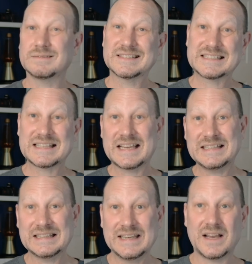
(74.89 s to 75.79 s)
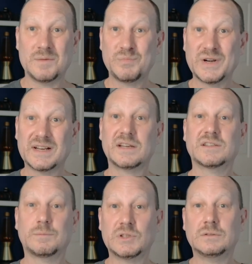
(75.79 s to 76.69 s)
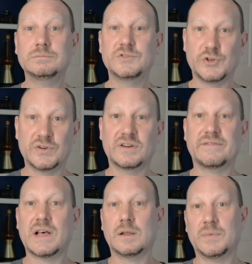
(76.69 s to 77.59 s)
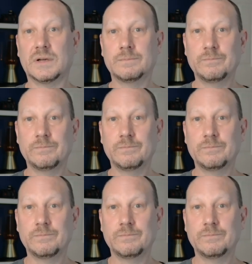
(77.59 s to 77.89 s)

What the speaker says: slightly unpredictable junior developer.